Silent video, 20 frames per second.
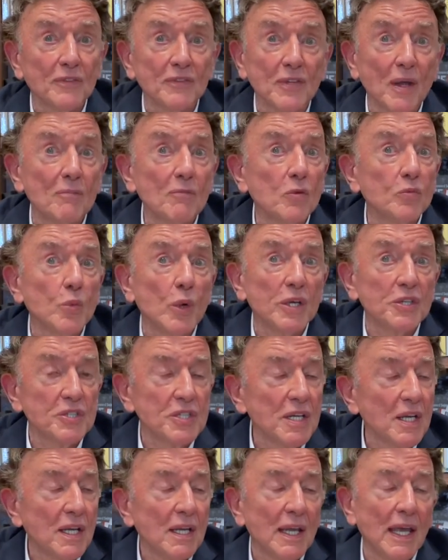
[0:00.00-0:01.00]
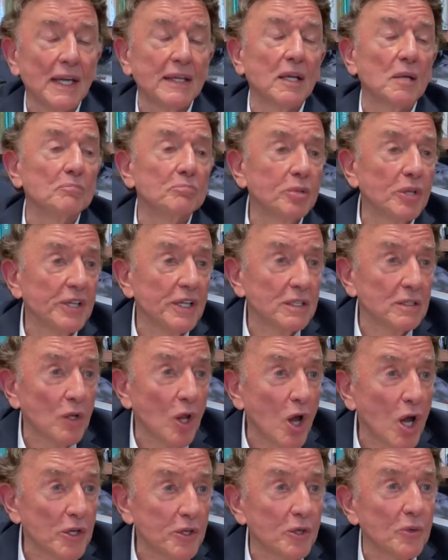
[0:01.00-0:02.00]
Some of which had completed
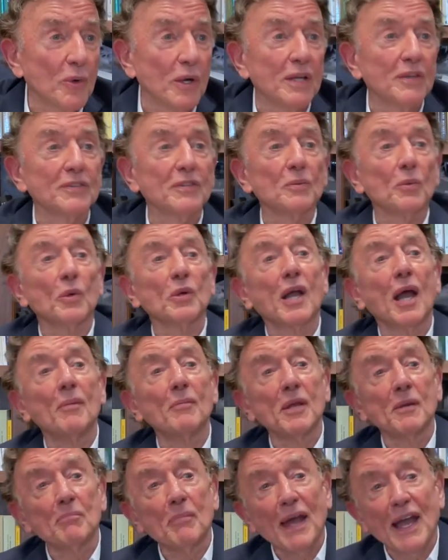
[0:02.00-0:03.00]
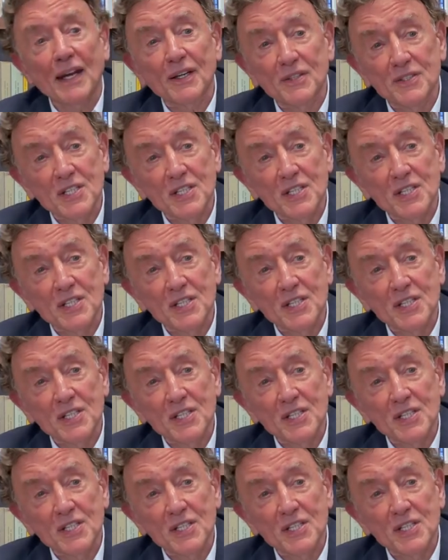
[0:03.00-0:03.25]
law degrees and were coming back,